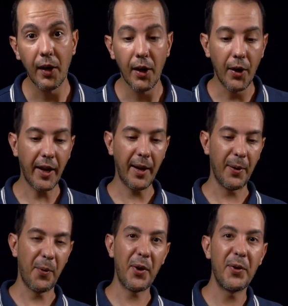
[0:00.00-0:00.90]
Okay,
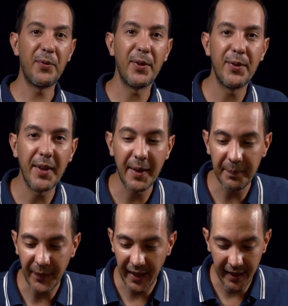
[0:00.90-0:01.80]
we're good for today.
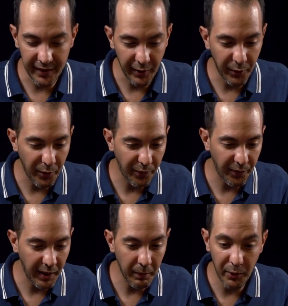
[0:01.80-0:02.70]
Thank you
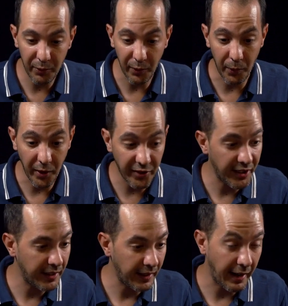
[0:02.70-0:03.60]
very much for
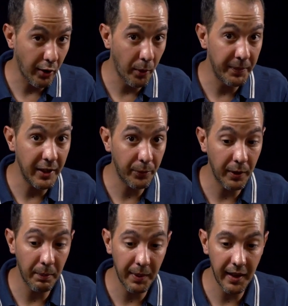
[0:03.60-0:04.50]
watching. I hope this will
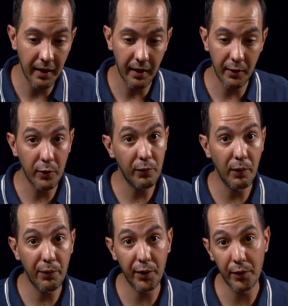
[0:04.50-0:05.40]
be useful
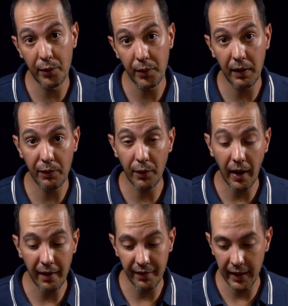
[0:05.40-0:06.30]
for you. If you
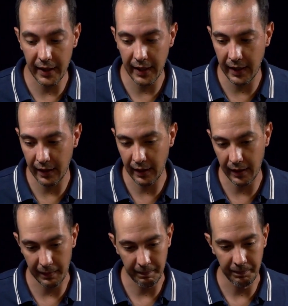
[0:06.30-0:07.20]
have any
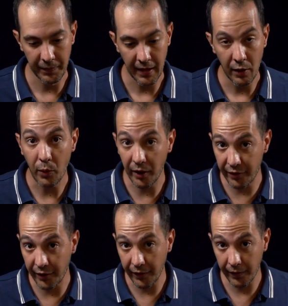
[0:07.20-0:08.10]

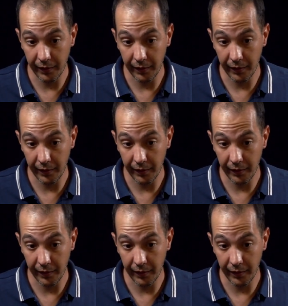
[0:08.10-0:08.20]
questions,